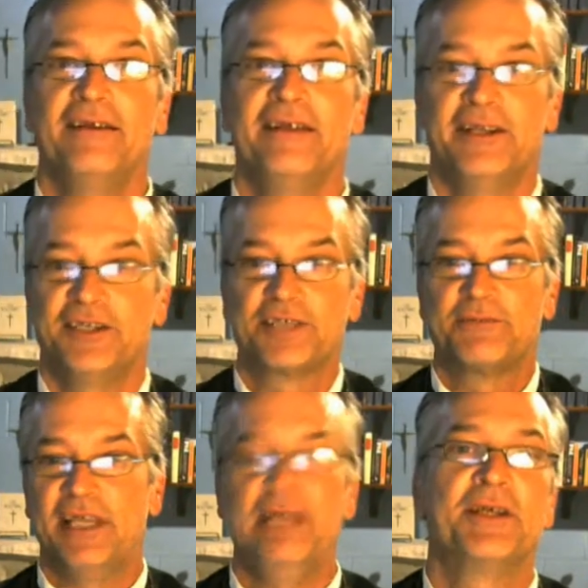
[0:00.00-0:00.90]
It
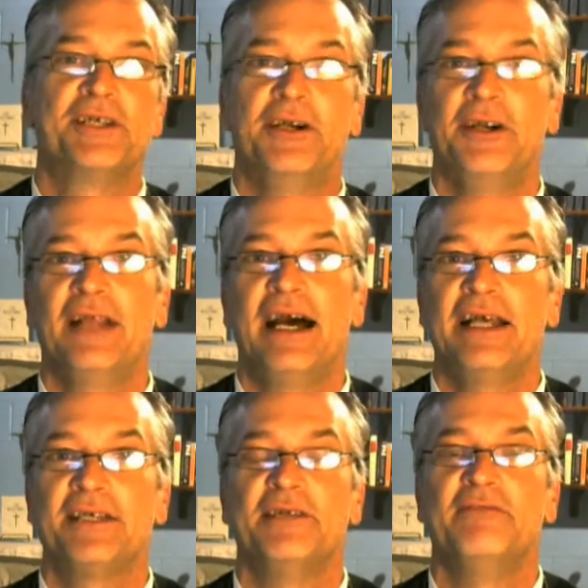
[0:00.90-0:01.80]
just
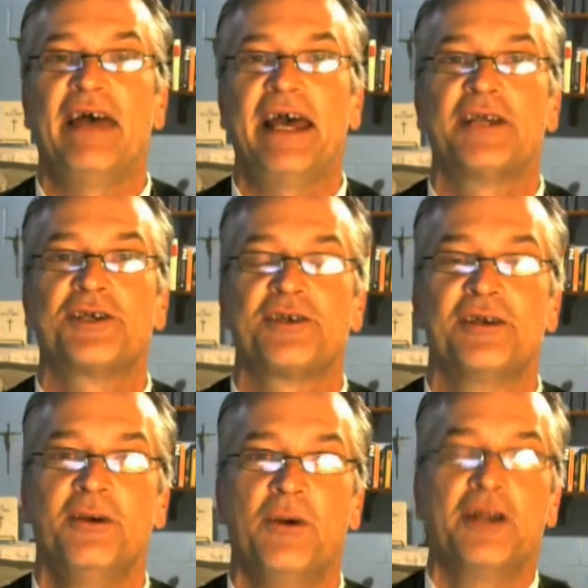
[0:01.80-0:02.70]
dematerialized and vanished?
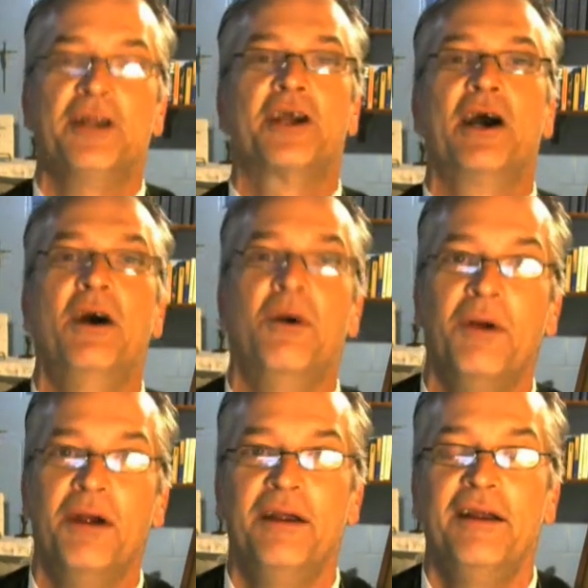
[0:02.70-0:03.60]
Where did it go?
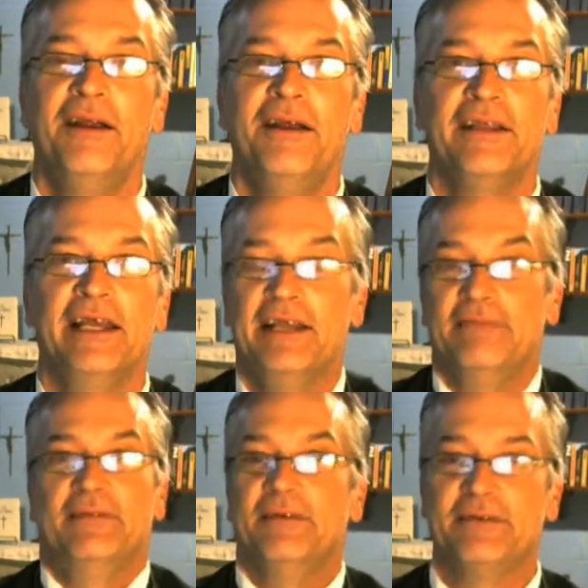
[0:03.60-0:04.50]
Did
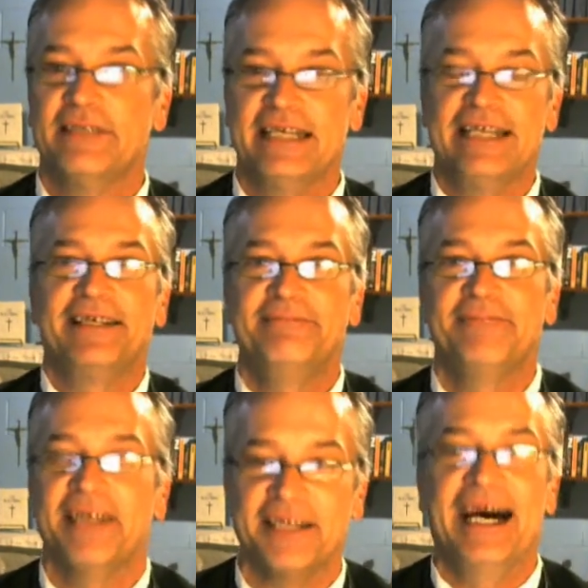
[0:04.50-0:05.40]

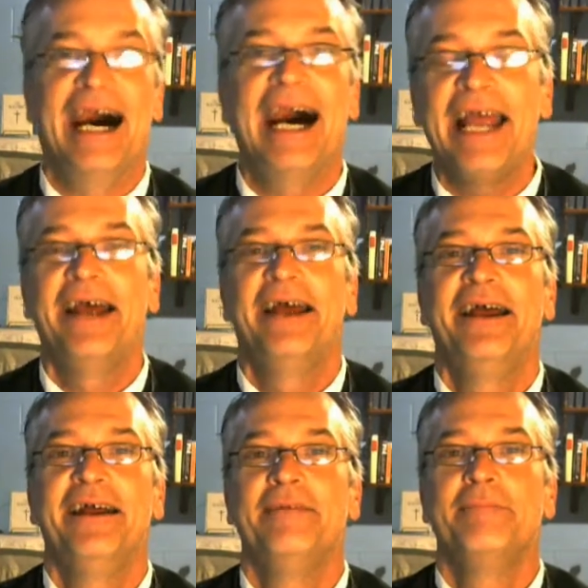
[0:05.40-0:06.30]
it die?
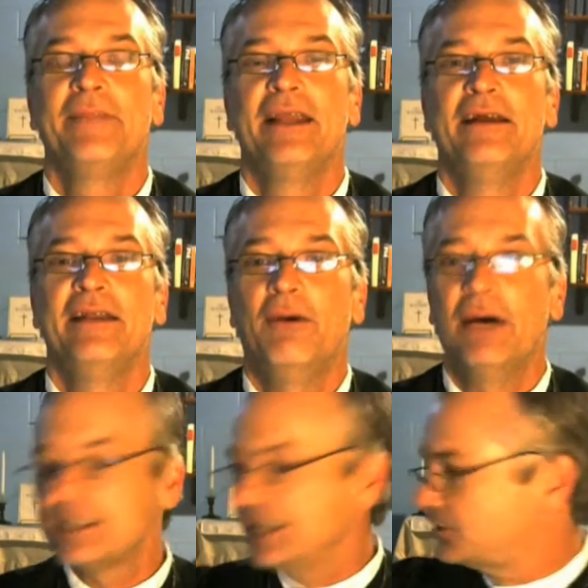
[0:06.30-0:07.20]
Now
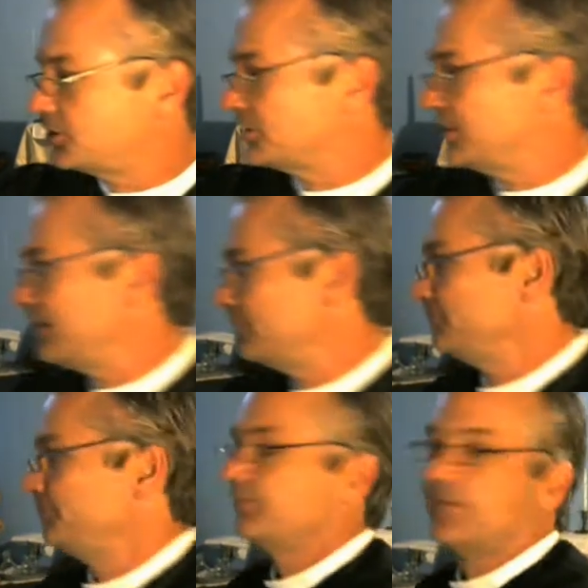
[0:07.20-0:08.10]
what's interesting,
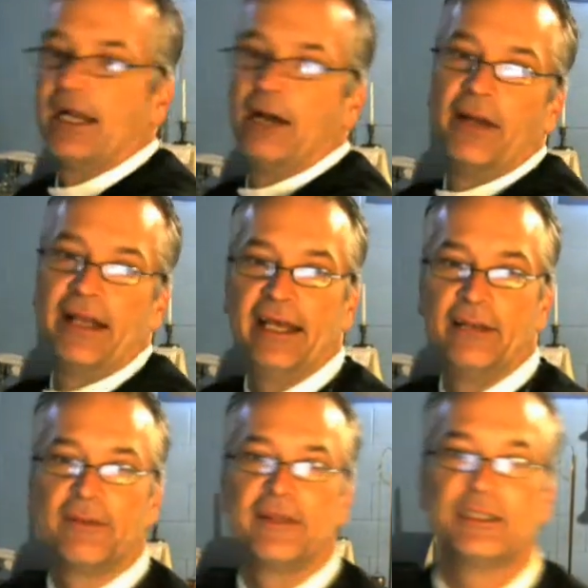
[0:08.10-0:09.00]
and I want to
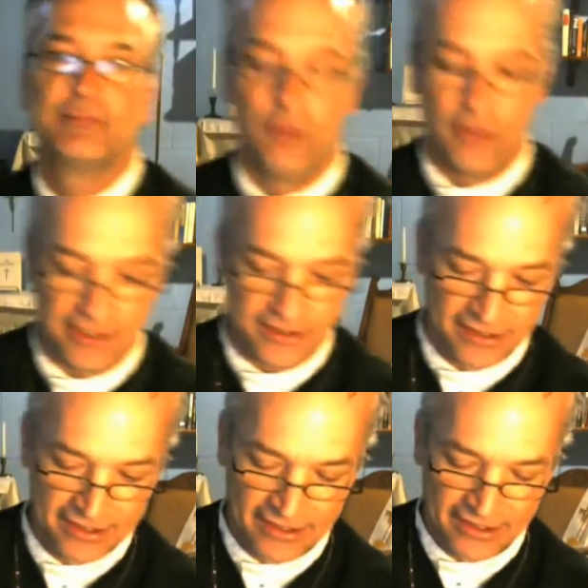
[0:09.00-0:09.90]
end with this point,
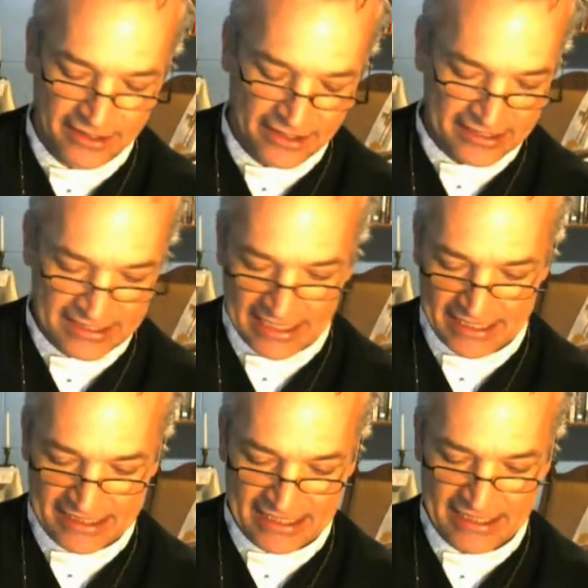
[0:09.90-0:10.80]
is that
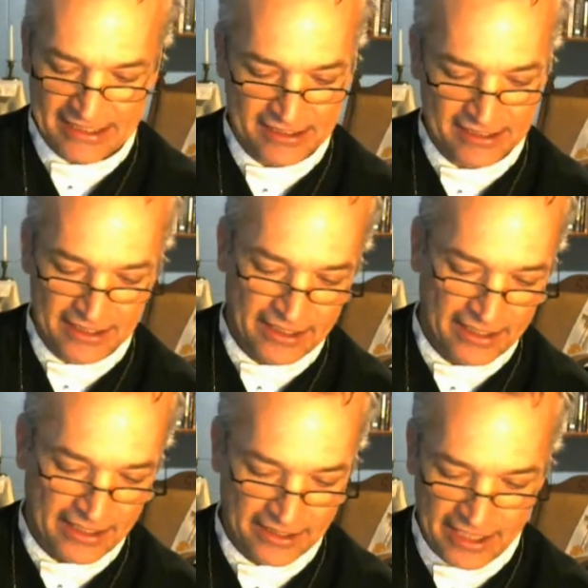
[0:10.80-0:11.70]
it says
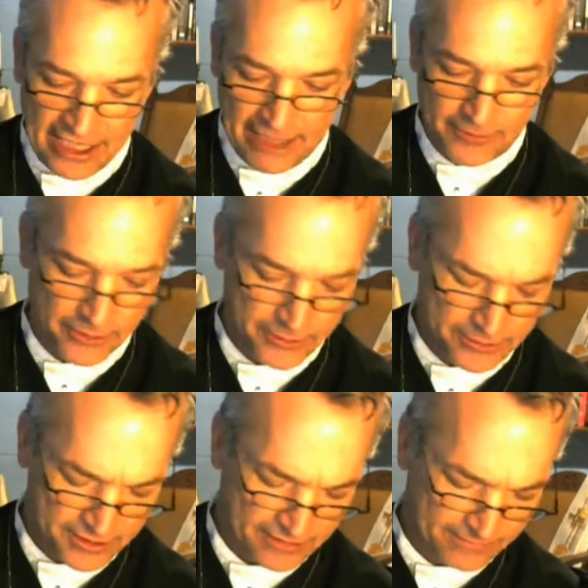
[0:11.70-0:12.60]
in
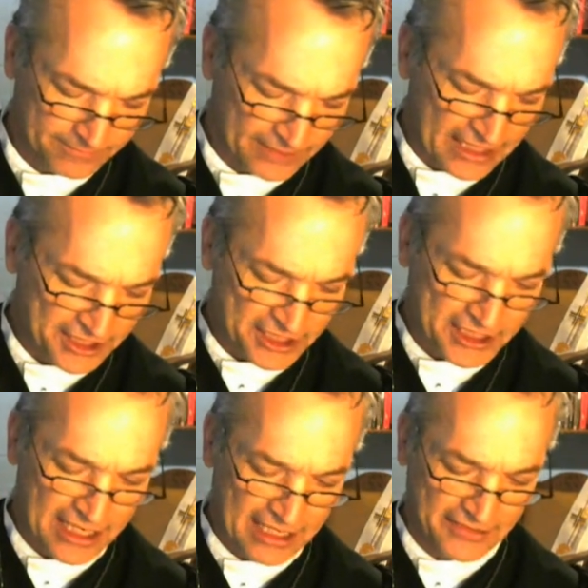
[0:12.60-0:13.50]
Hebrews, and I
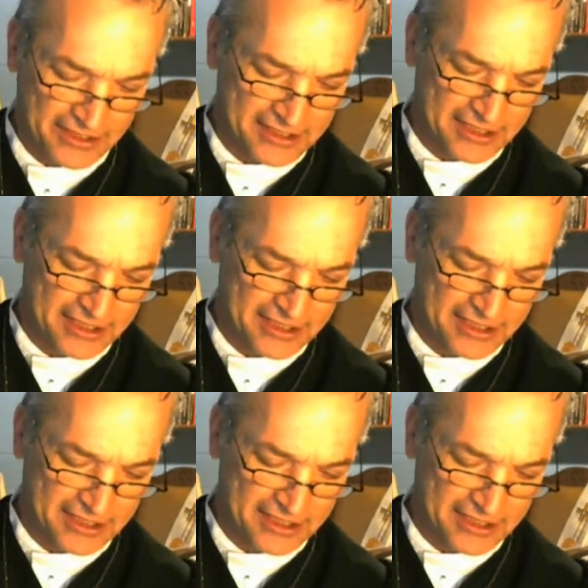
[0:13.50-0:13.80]
just caught this